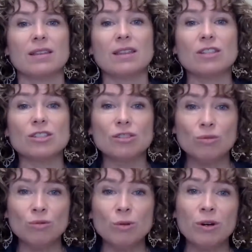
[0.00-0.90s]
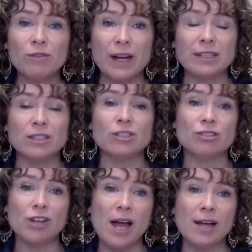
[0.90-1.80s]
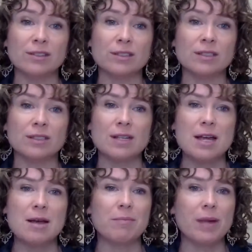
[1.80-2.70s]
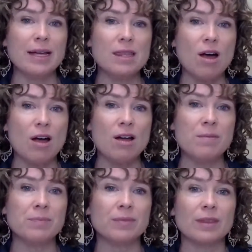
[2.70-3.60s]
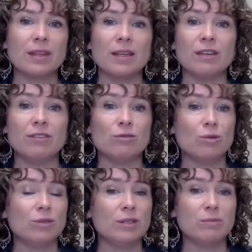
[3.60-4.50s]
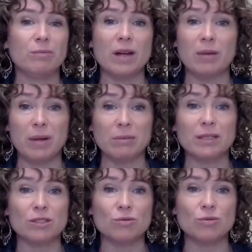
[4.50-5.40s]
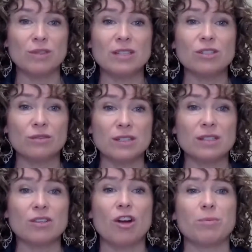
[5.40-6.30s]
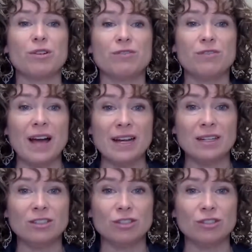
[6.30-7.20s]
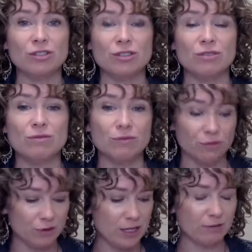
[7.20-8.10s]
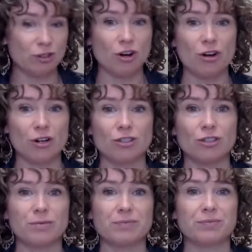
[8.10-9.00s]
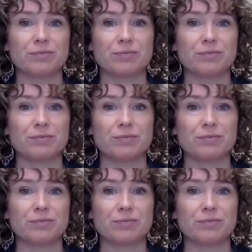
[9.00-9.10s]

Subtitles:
that the school will provide to your child. By law, if enrolled in a public school, these services are provided to your student free of charge.